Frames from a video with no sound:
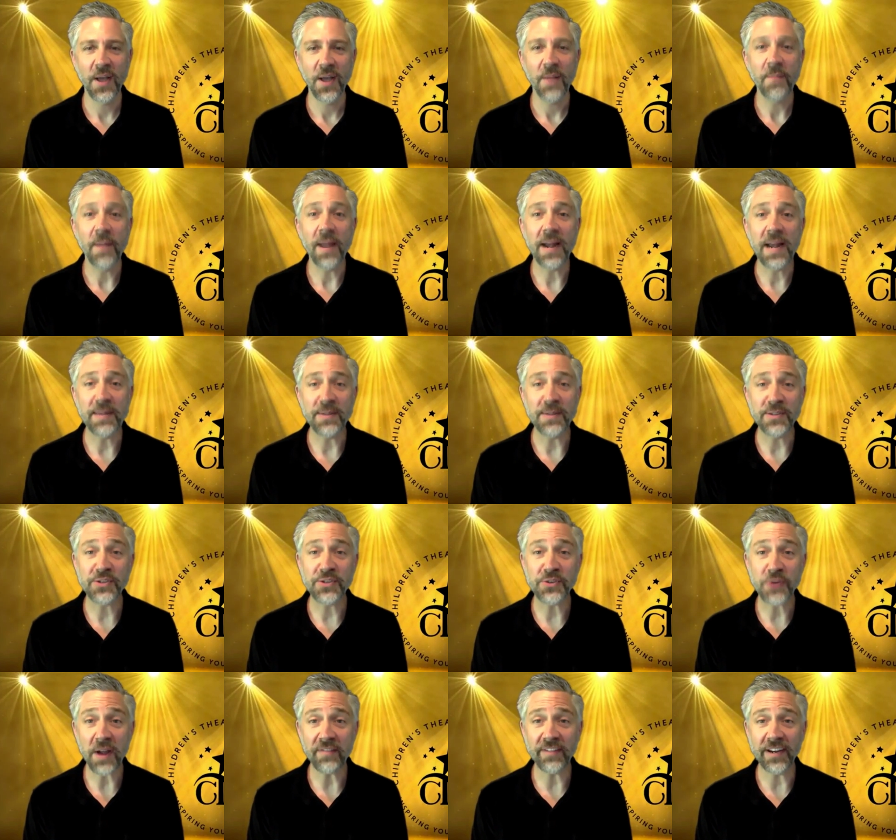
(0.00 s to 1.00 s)
My name is
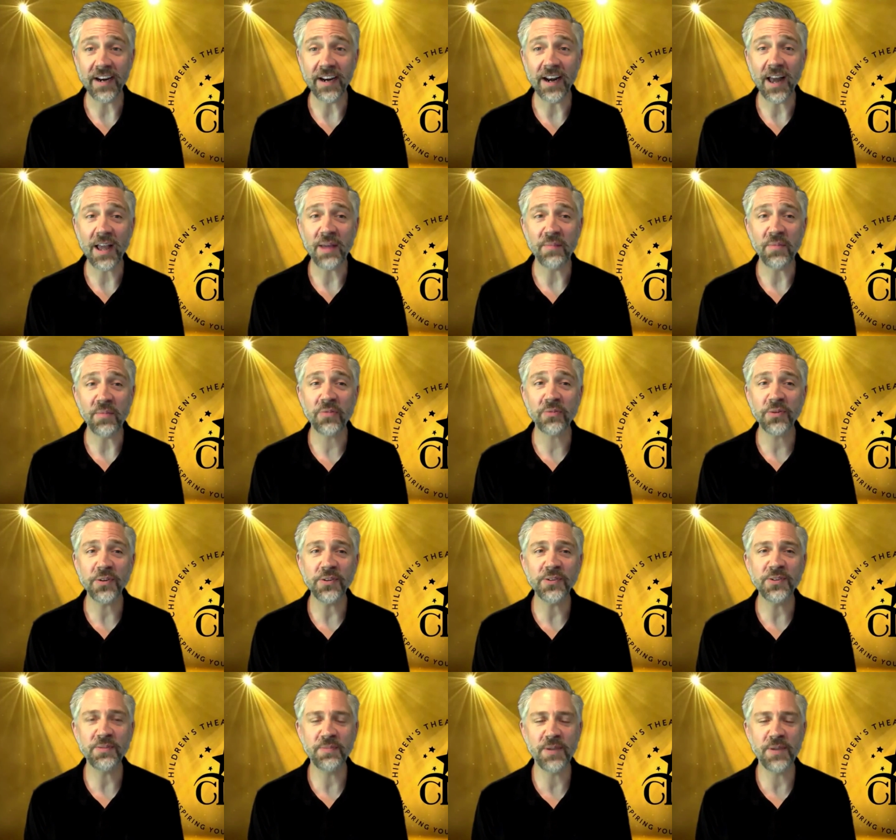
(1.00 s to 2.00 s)
Trevin, and I am
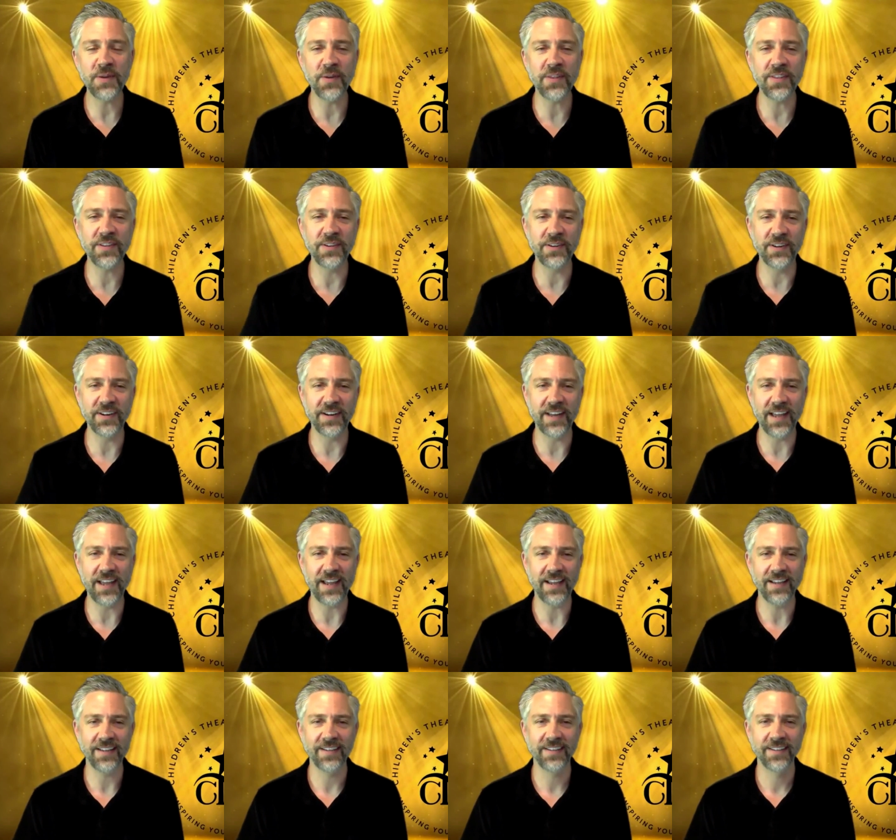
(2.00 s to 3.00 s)
thrilled to be with you
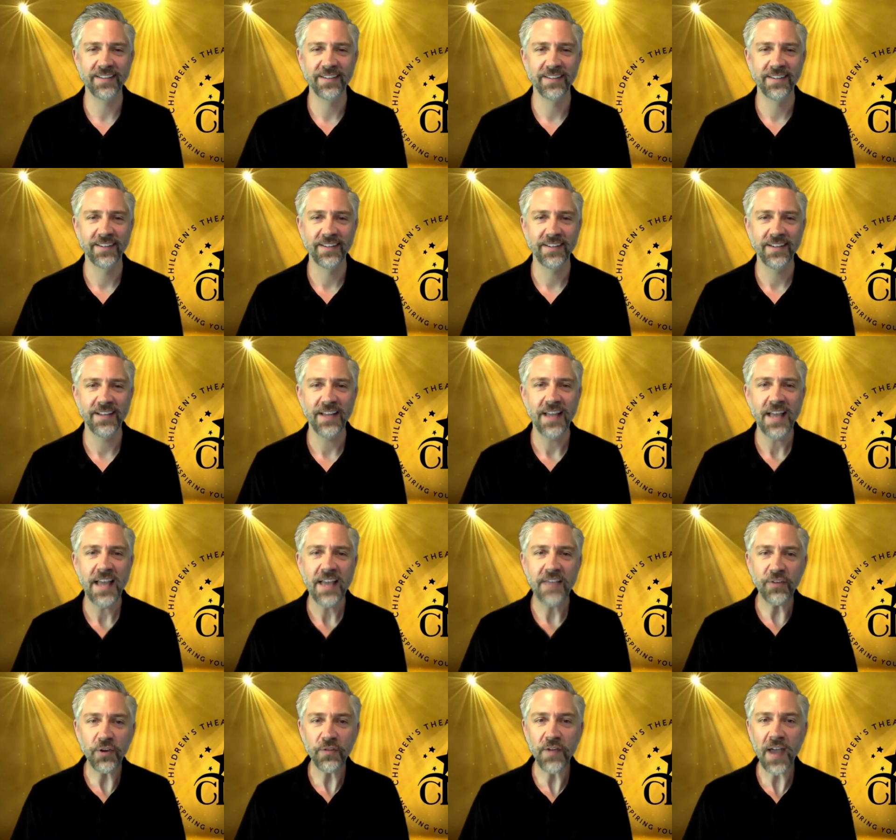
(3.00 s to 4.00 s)
today.
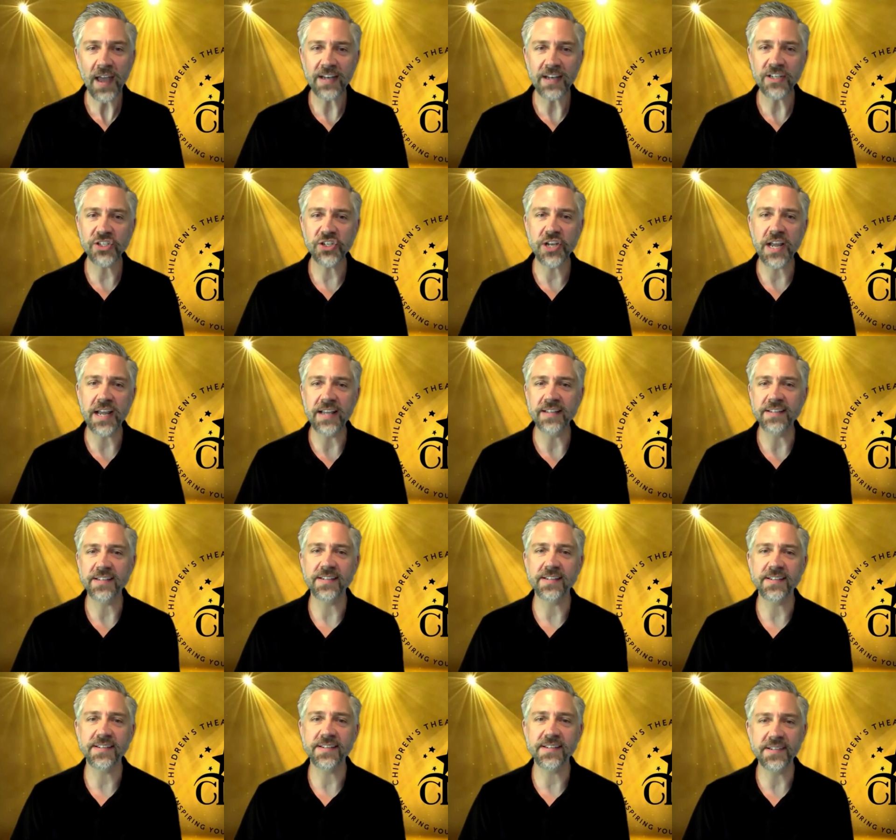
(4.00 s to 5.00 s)
If you've had a chance
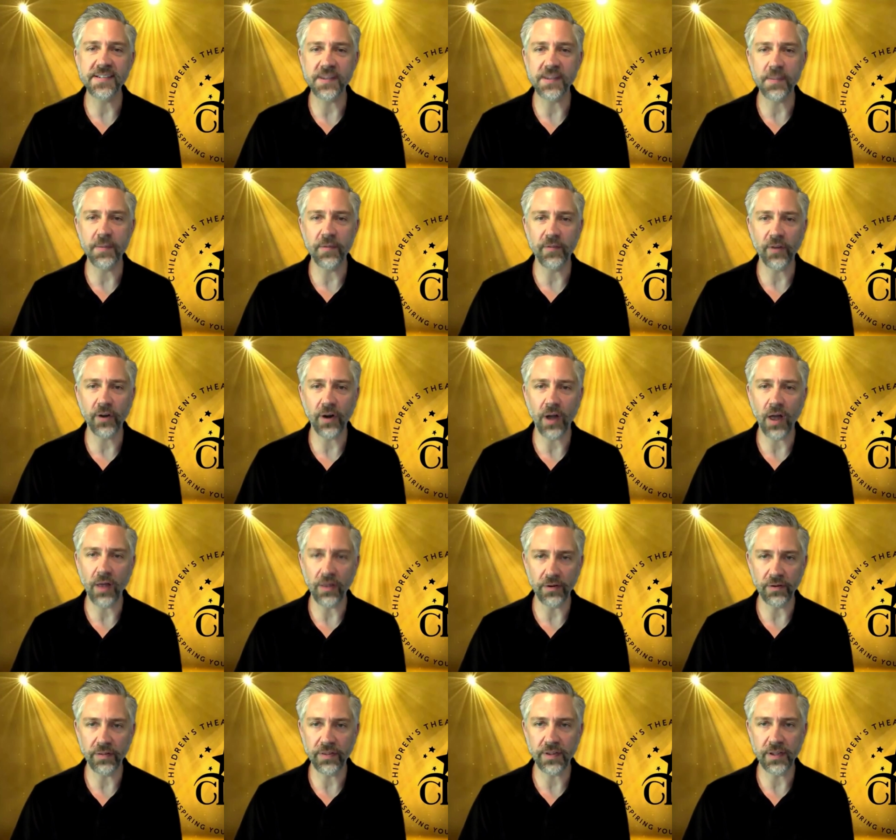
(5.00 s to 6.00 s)
to see some of our
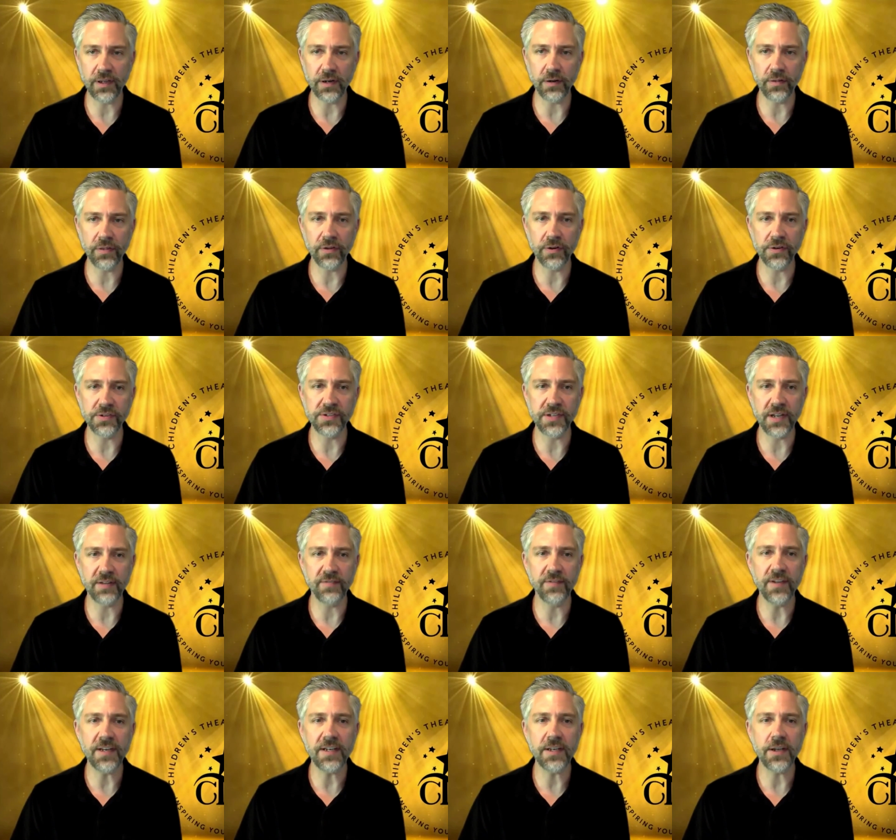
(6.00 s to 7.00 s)
other Theater Thursday
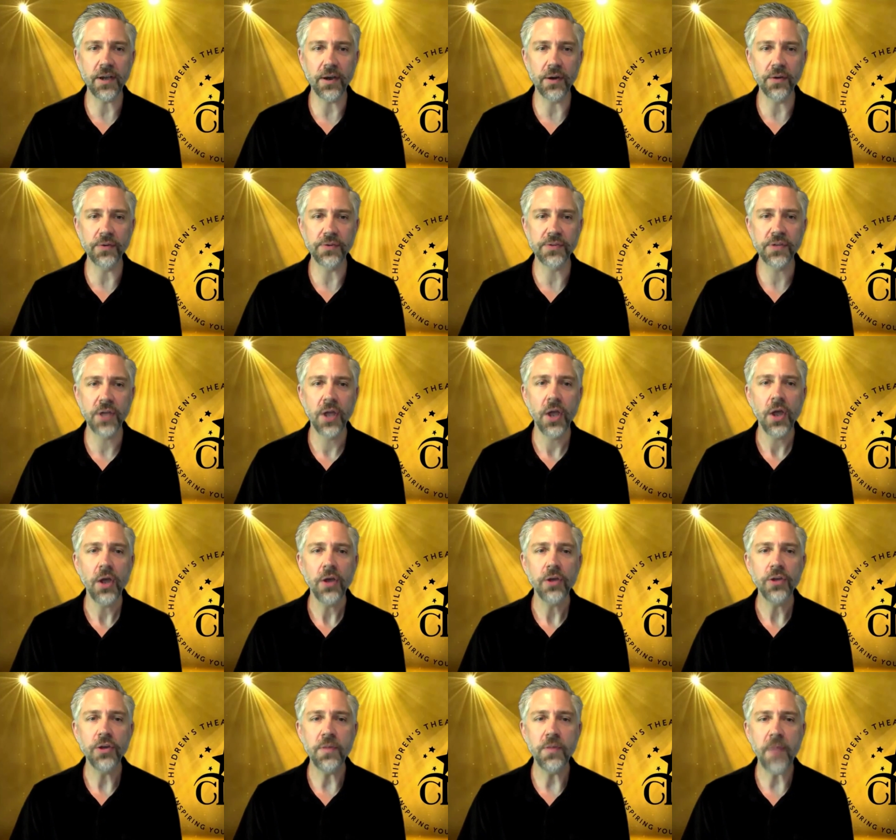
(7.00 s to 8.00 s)
videos,
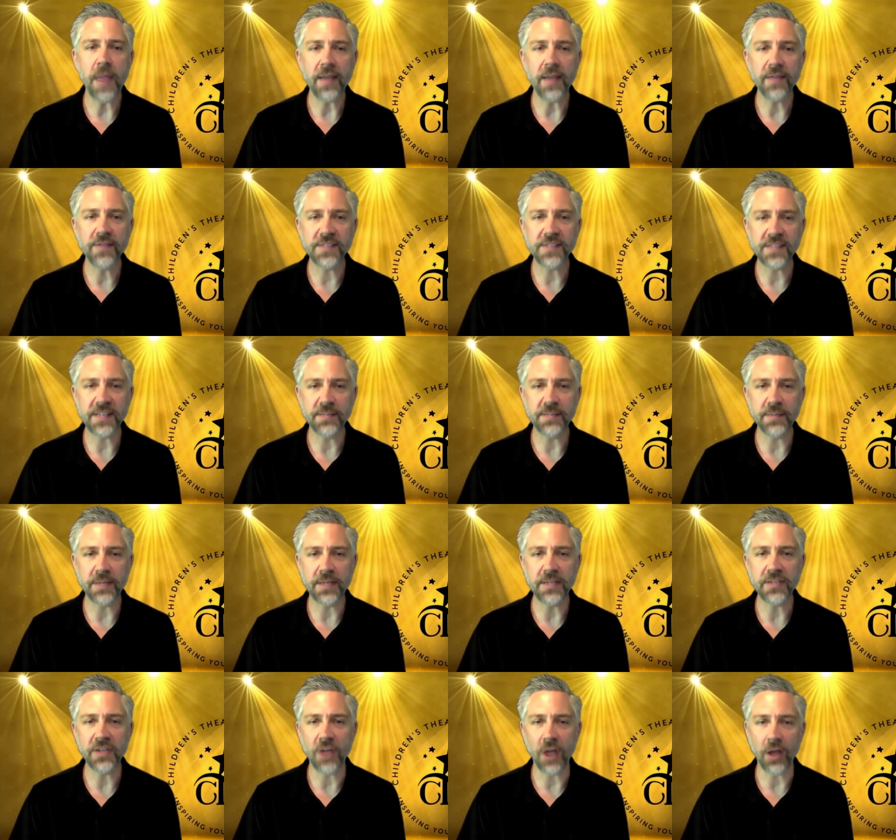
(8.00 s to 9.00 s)
you may have seen
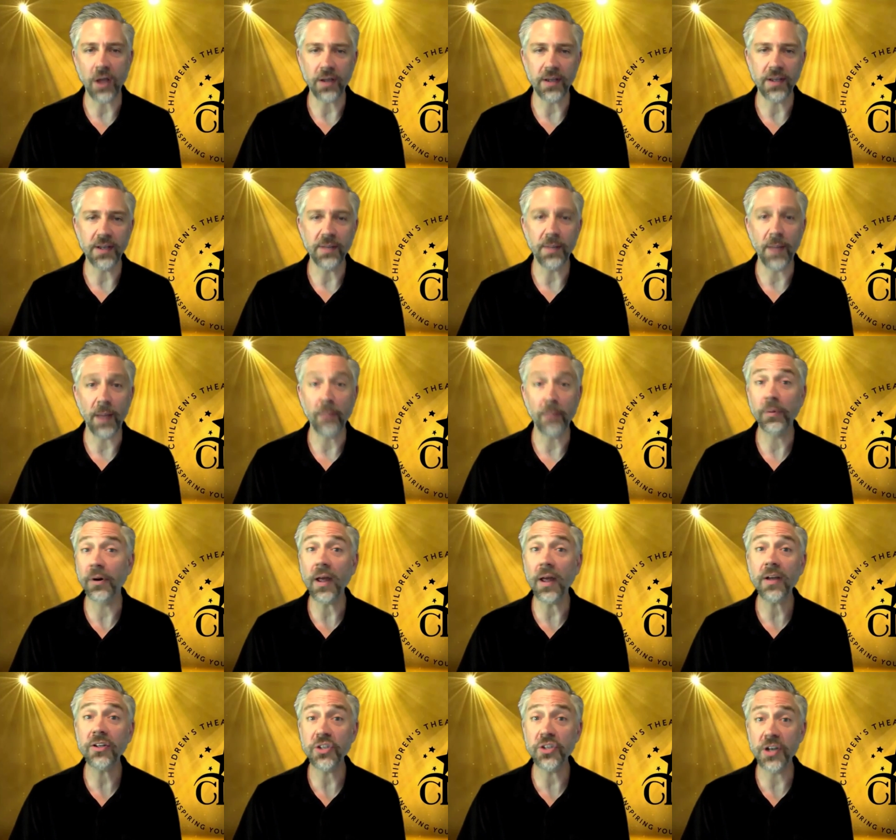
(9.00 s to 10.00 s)
me talking about
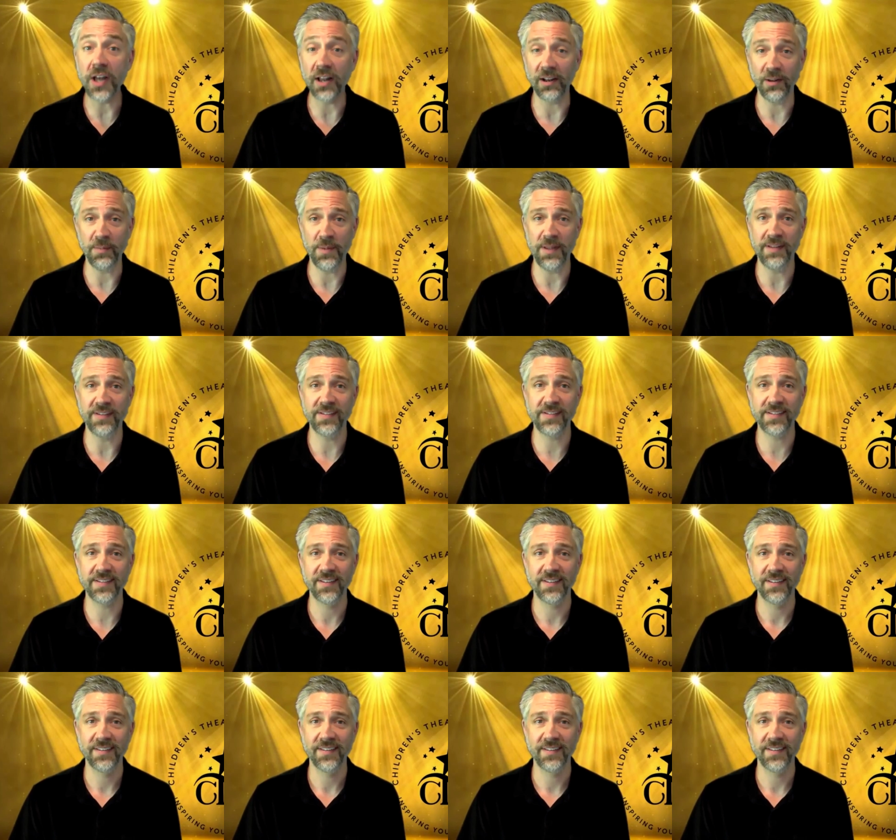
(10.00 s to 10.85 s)
production elements.